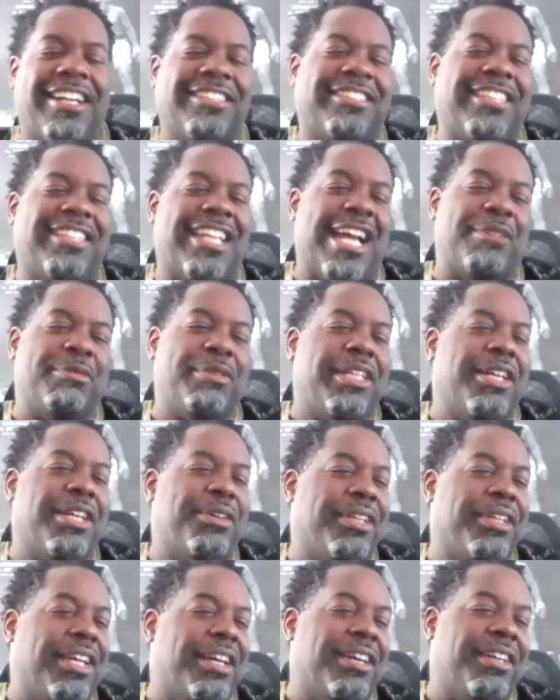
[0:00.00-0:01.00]
y'all. It's time to
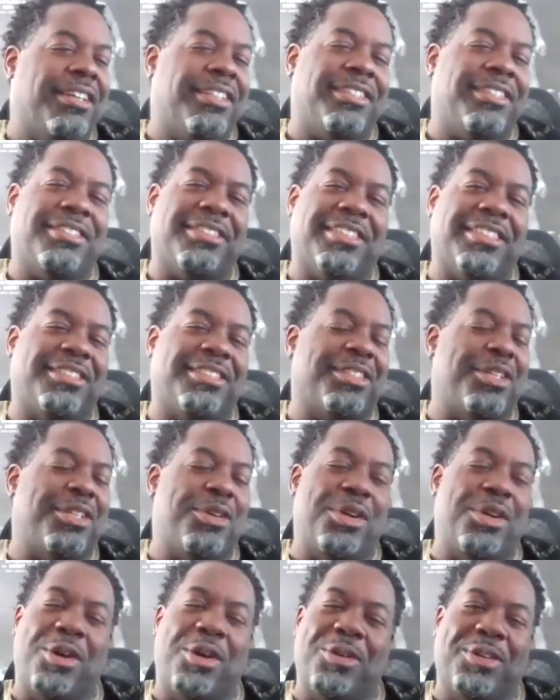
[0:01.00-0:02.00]
go, y'all. Let's just
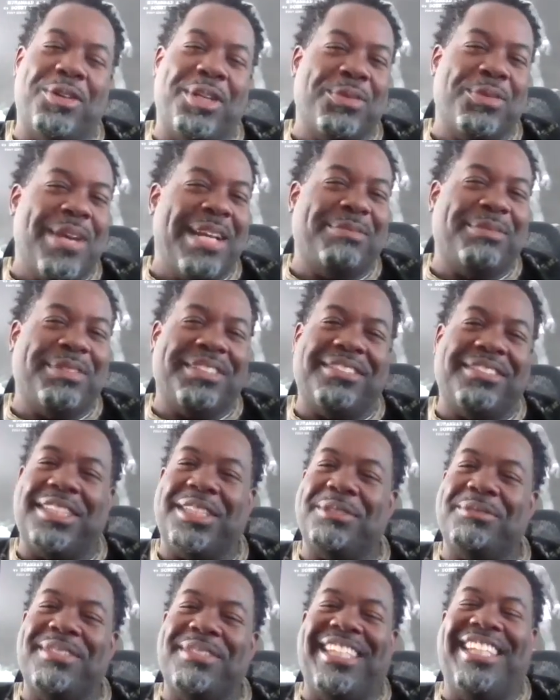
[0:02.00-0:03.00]
move on and wrap
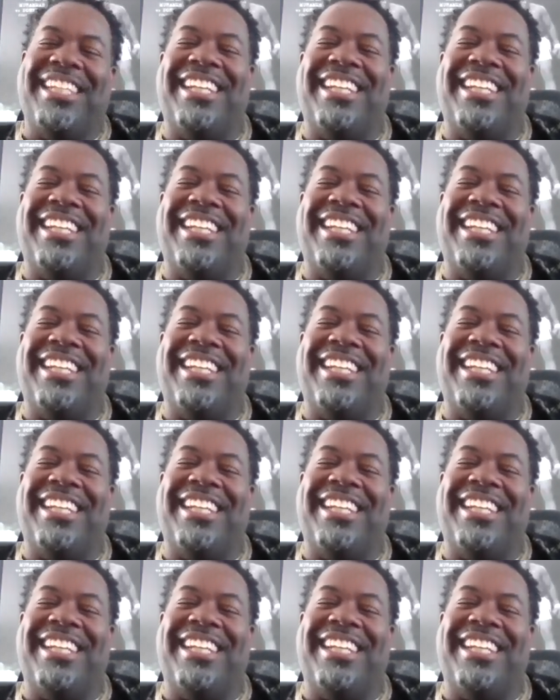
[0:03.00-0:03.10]
this up.